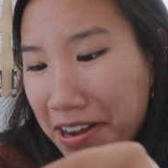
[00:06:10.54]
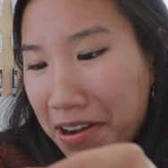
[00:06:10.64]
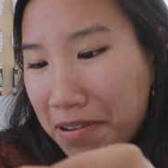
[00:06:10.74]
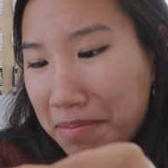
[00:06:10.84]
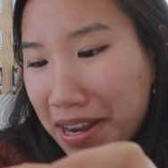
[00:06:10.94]

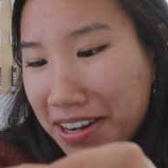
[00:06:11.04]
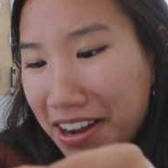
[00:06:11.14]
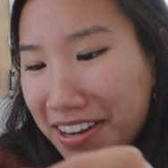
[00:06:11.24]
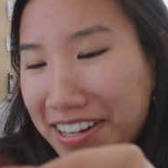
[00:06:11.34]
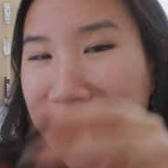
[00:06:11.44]
Oh my
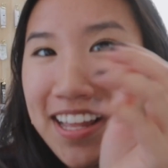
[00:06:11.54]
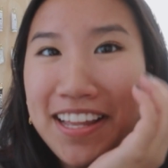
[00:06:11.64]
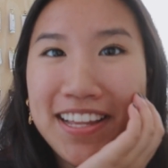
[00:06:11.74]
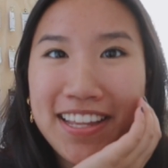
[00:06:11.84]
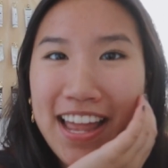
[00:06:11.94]
god.
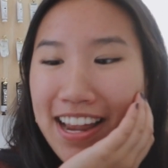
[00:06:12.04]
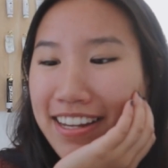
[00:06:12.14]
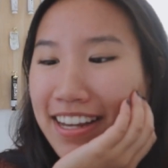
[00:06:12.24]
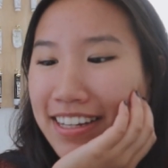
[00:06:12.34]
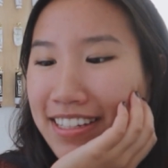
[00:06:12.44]

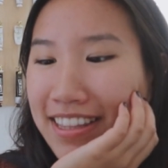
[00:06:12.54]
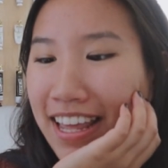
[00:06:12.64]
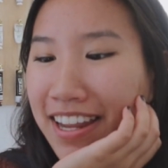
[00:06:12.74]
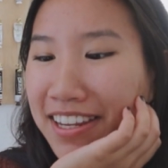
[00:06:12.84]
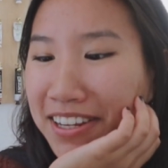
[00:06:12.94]

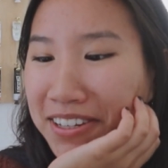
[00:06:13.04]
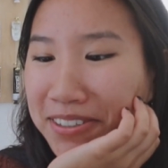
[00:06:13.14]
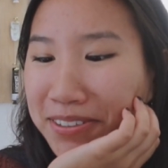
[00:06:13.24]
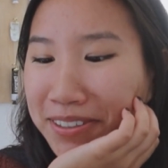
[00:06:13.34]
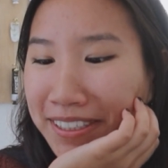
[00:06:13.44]
Thank
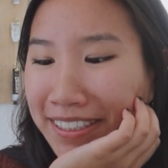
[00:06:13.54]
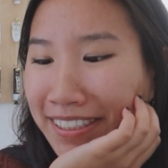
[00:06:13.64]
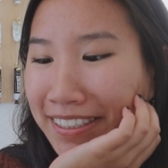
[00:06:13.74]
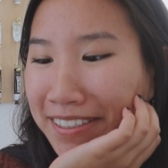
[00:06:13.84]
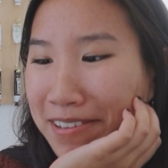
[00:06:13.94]
you.
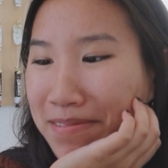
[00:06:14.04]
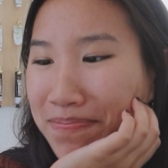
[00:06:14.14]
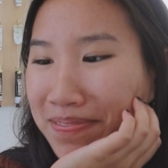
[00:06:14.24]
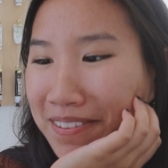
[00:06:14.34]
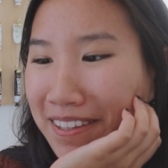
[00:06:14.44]

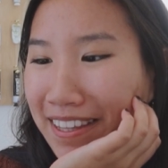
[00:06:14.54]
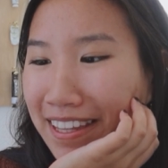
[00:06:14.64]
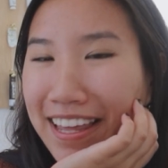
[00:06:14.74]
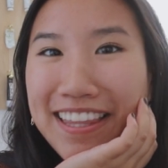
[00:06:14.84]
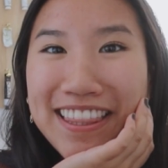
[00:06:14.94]

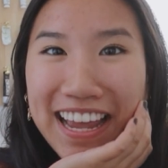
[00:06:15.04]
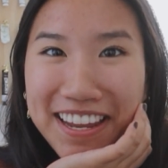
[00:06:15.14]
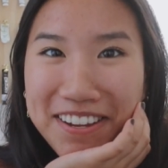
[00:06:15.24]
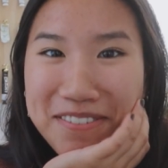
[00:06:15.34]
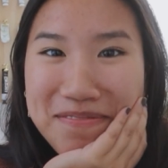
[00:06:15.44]

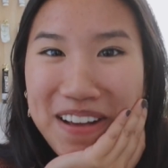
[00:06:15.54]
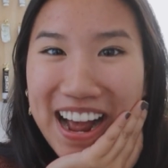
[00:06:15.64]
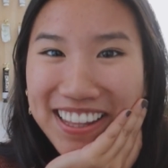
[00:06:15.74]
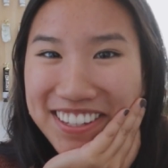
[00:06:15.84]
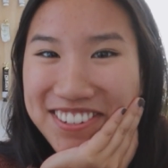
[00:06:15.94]
Thank you,
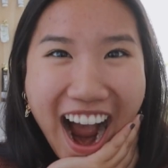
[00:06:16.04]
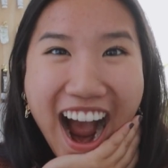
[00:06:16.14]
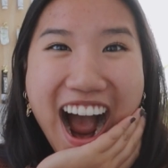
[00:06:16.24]
Matthew.